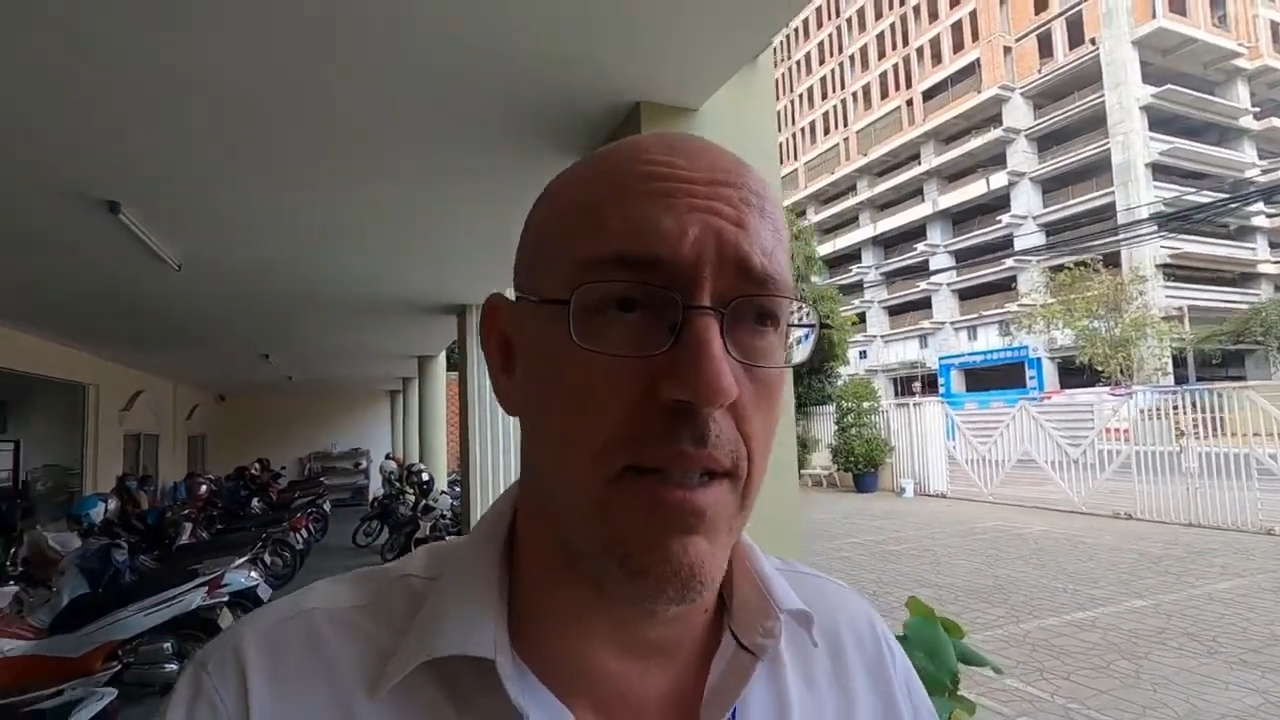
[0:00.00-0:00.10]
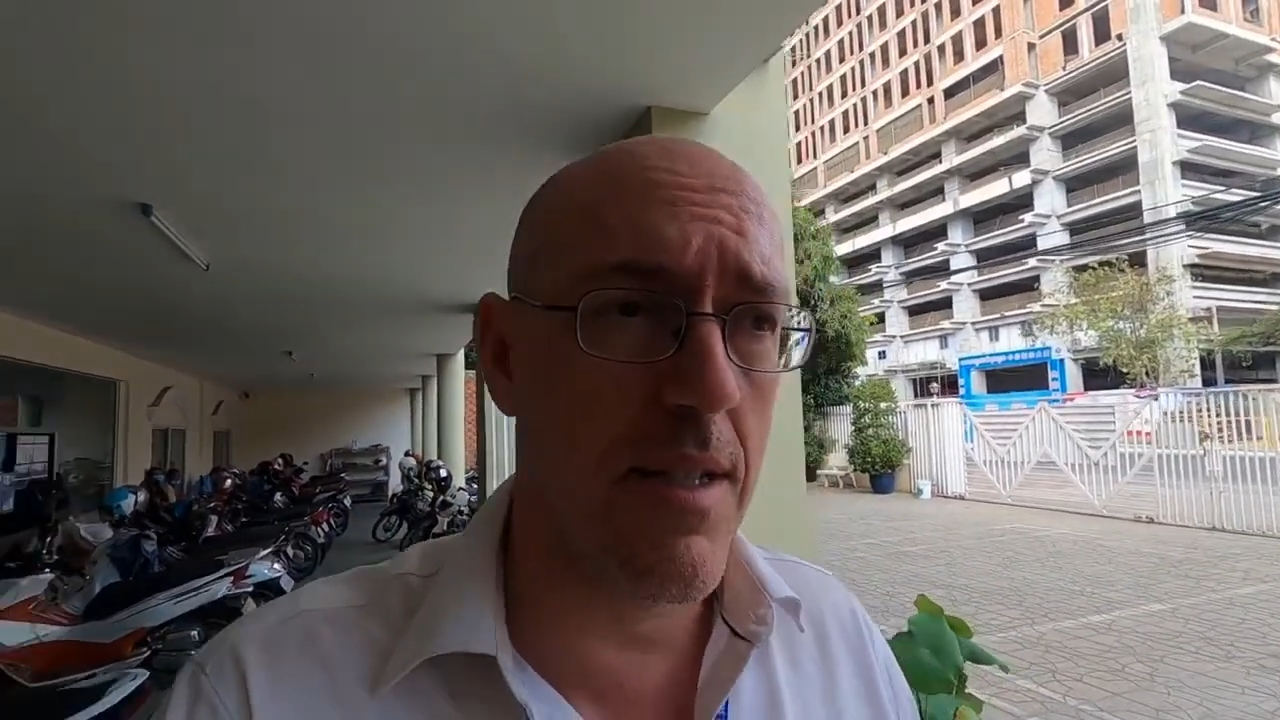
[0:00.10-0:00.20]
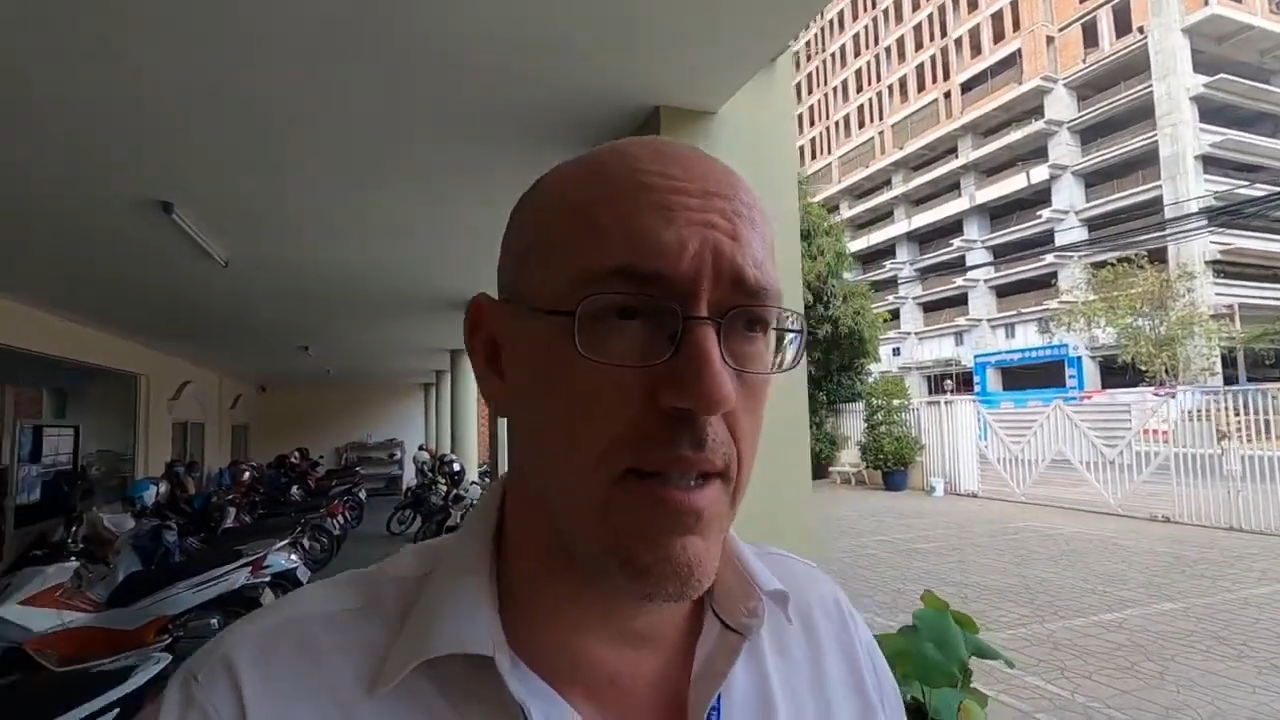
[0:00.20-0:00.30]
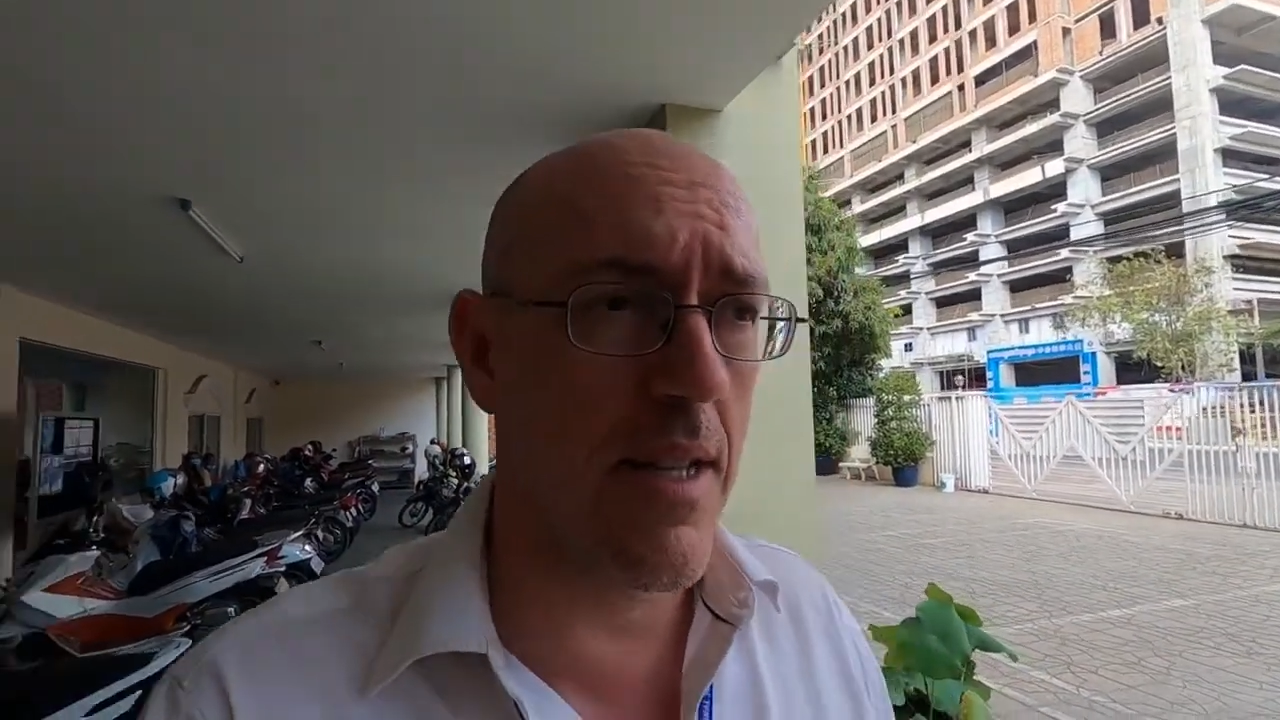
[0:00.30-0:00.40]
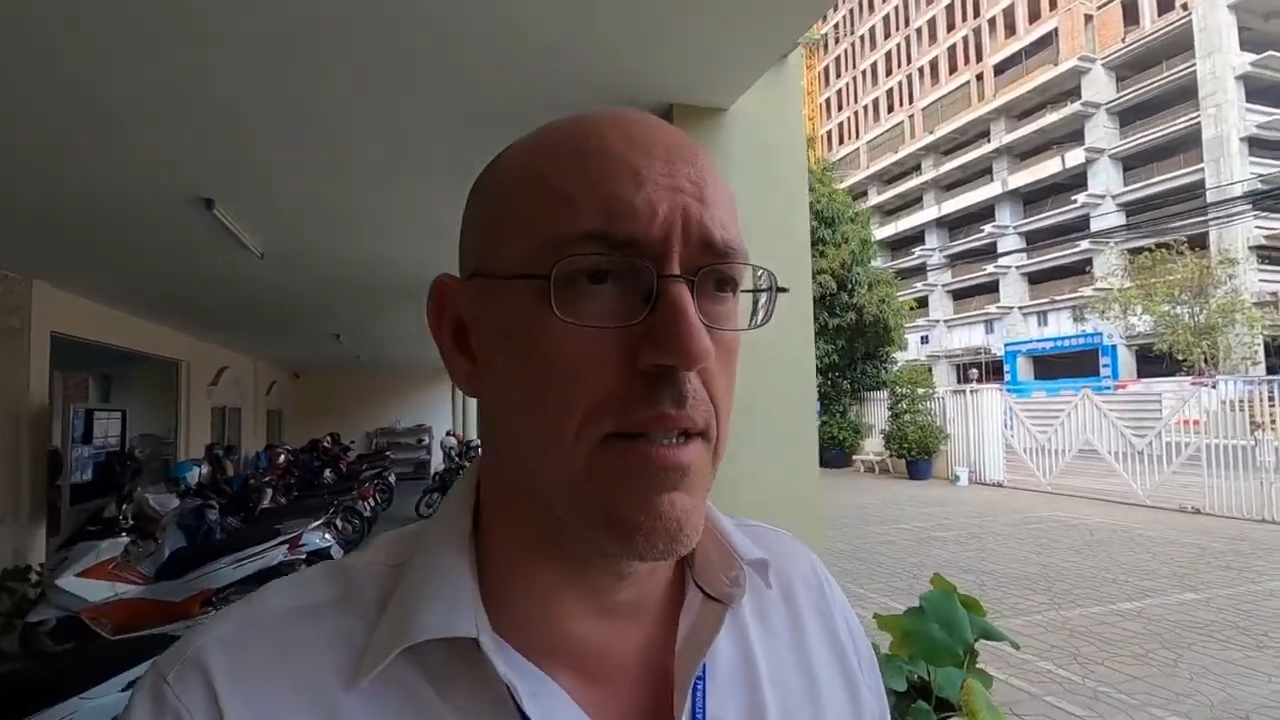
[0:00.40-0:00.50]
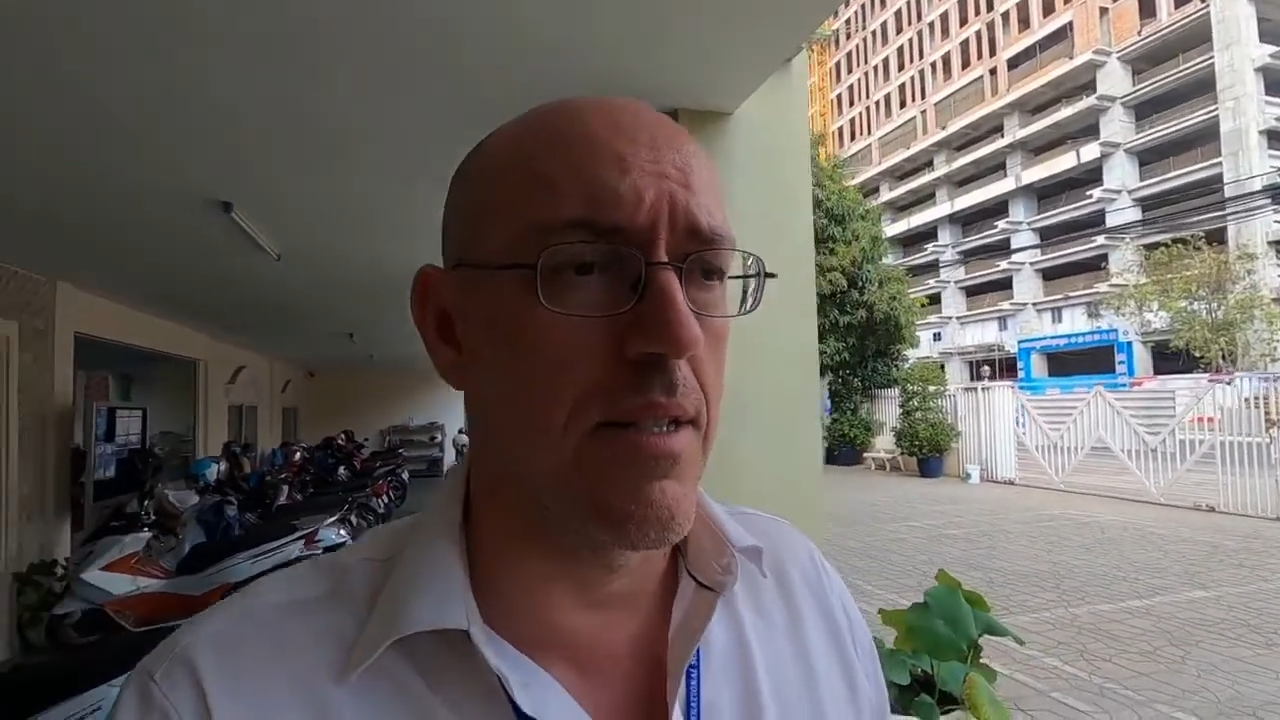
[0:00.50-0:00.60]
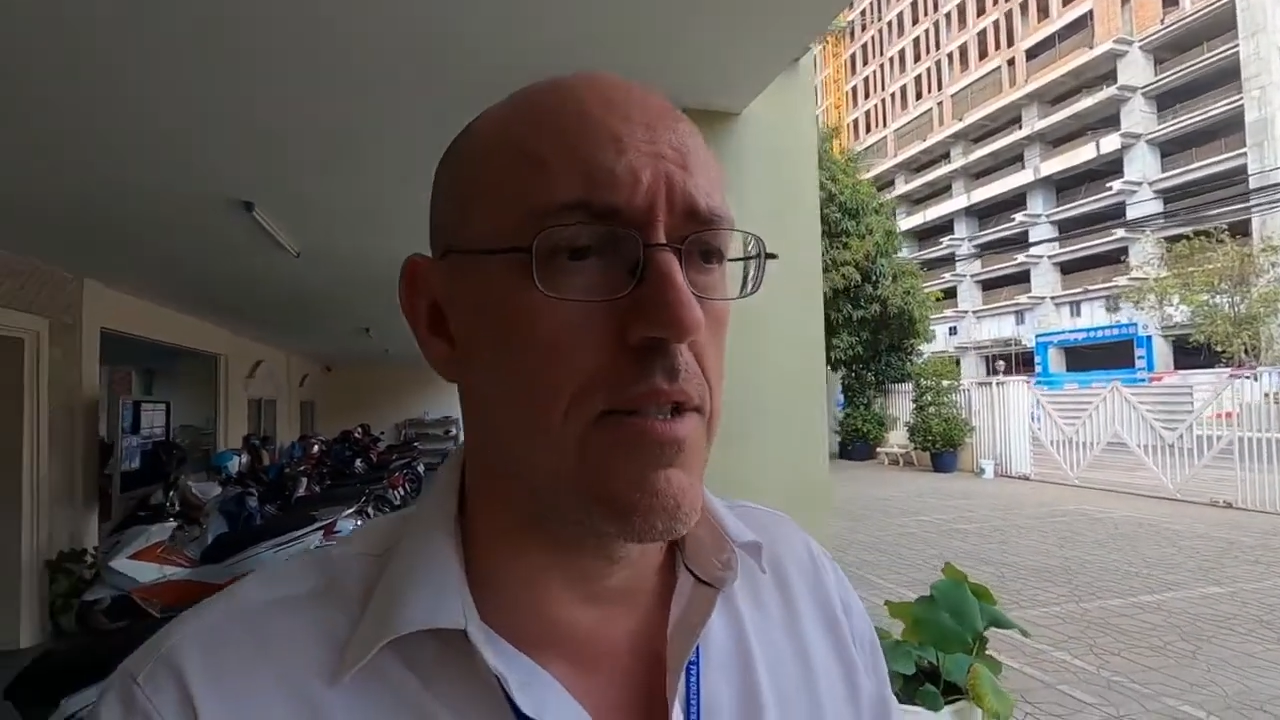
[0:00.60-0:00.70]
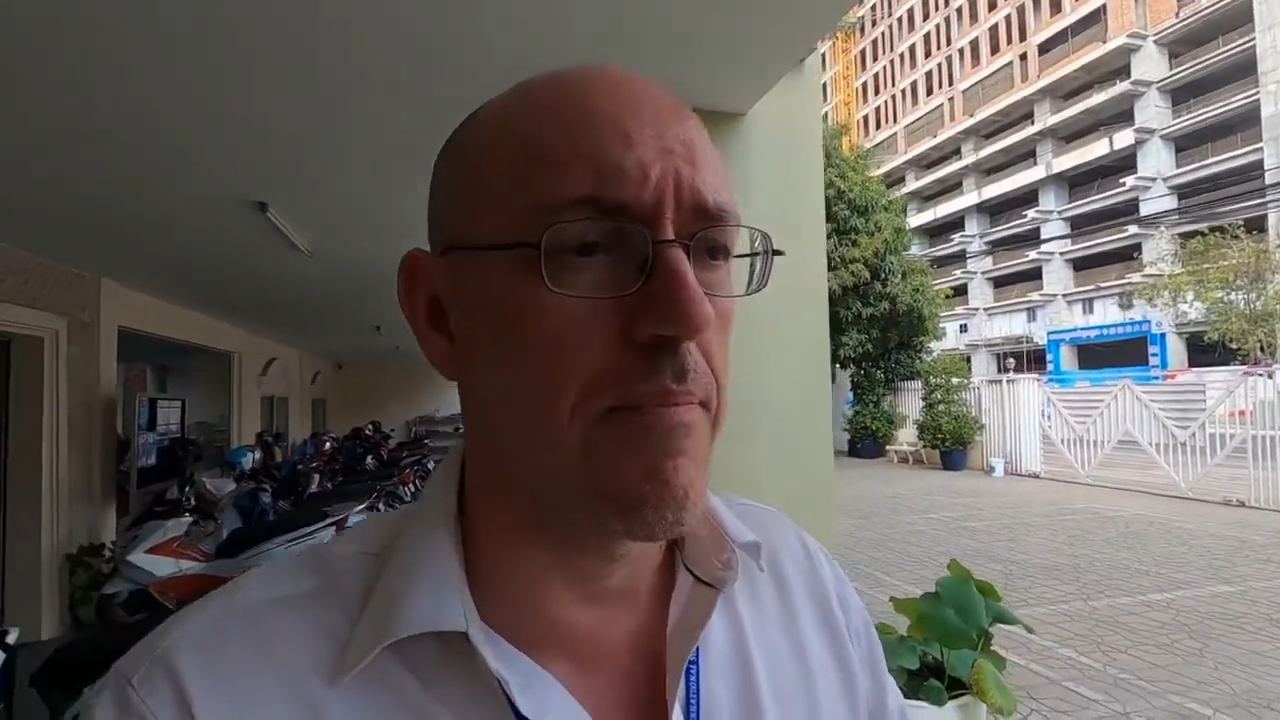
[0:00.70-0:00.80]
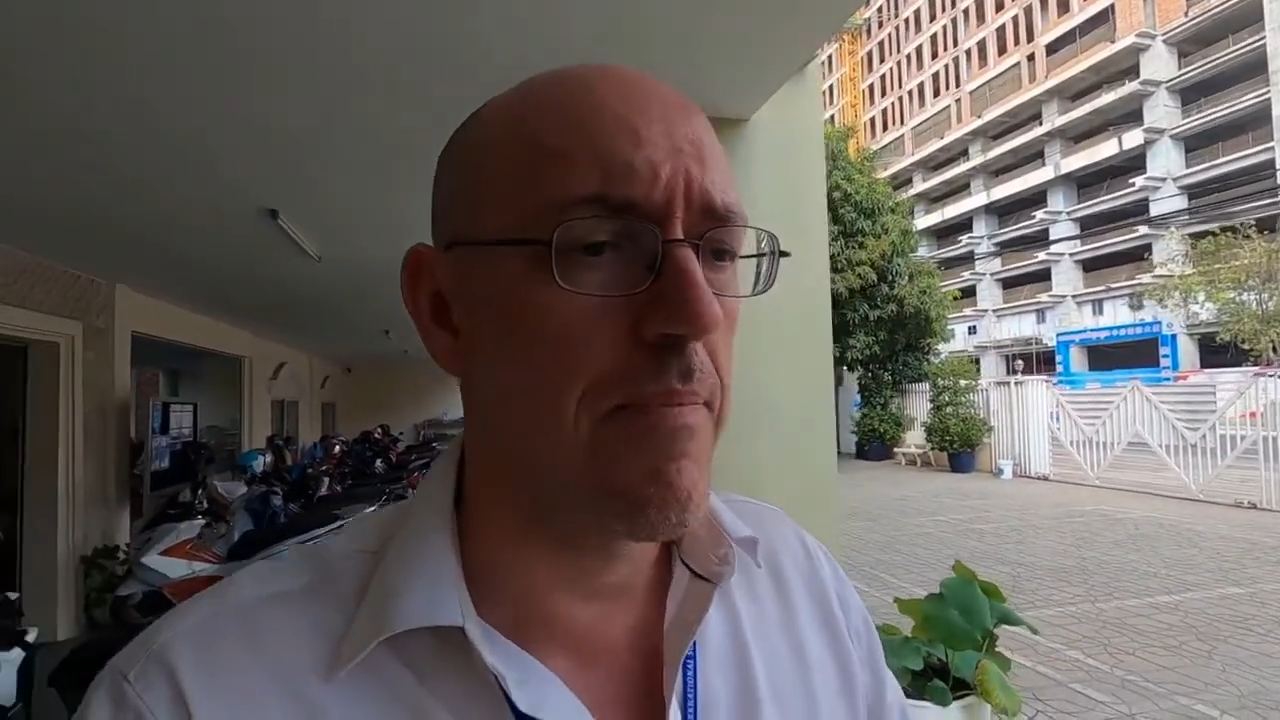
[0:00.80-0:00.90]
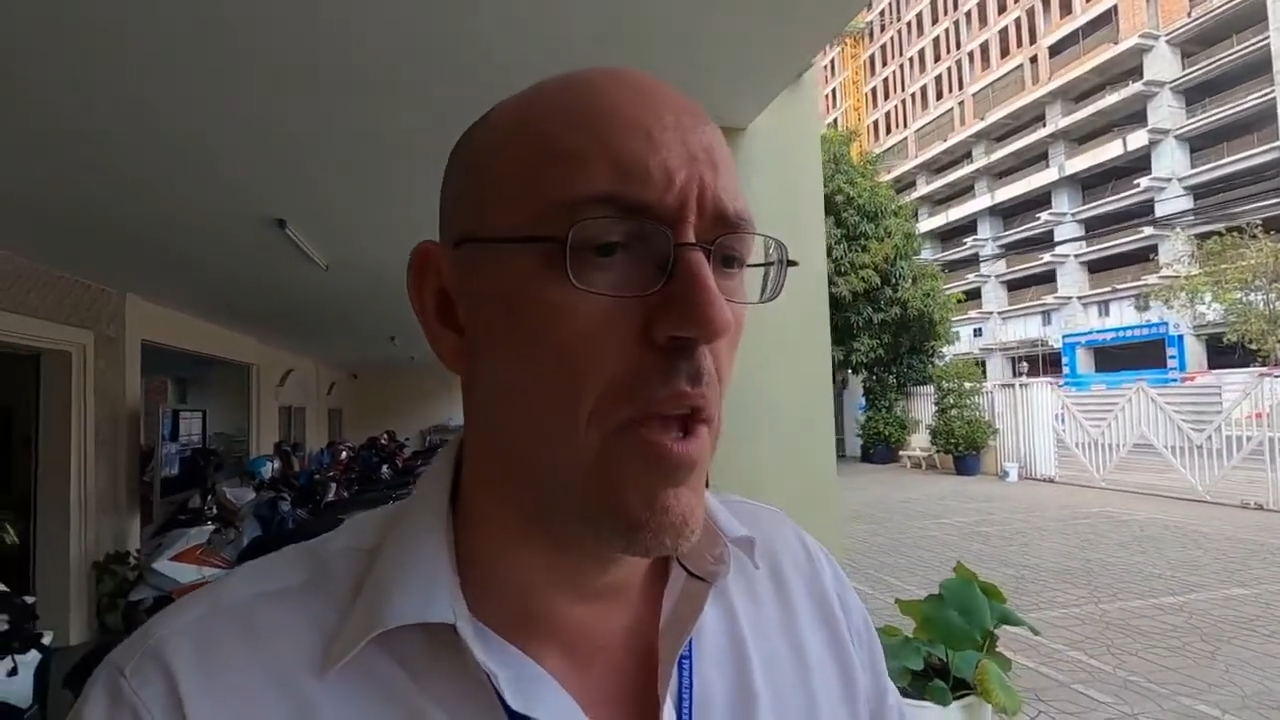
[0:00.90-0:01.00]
in the sentence.